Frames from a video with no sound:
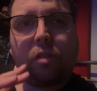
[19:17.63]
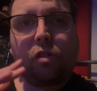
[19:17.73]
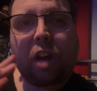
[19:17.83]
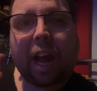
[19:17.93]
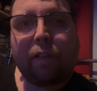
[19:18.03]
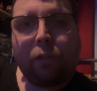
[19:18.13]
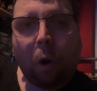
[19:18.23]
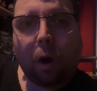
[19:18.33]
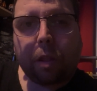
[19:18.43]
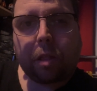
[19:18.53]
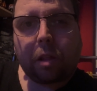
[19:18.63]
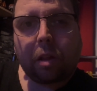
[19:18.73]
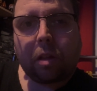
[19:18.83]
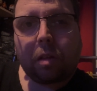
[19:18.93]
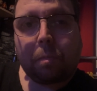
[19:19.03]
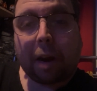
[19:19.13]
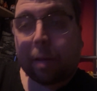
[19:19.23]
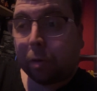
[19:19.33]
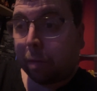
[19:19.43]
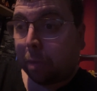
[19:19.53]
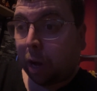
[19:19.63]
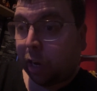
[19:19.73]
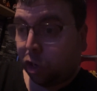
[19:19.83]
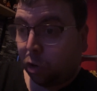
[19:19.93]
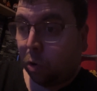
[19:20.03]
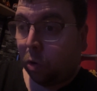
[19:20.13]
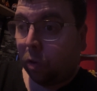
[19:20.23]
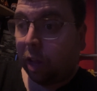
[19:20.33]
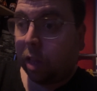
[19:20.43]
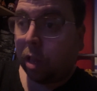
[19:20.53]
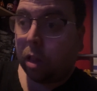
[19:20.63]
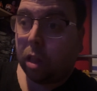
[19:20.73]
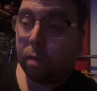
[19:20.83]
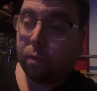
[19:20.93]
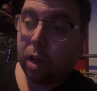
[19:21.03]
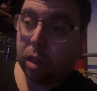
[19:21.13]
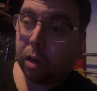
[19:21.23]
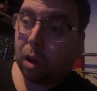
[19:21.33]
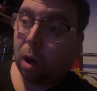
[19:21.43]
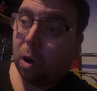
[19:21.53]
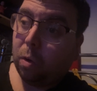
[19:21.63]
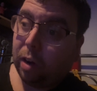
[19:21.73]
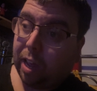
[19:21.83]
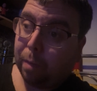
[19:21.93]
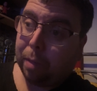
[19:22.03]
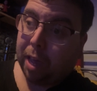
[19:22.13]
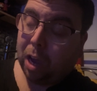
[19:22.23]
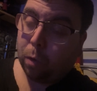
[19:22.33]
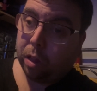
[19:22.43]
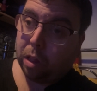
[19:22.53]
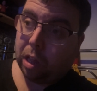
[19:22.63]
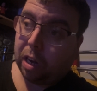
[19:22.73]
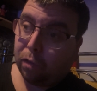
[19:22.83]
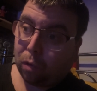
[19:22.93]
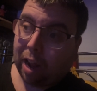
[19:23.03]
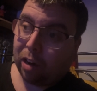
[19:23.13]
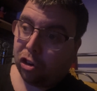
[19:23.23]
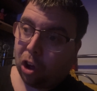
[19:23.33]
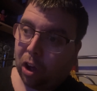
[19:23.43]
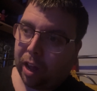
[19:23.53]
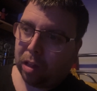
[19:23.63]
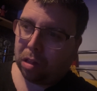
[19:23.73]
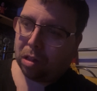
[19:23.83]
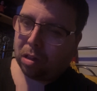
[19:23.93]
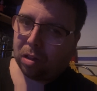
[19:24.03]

Jack Frost, played by Martin Short, this is his first and only appearance in the franchise.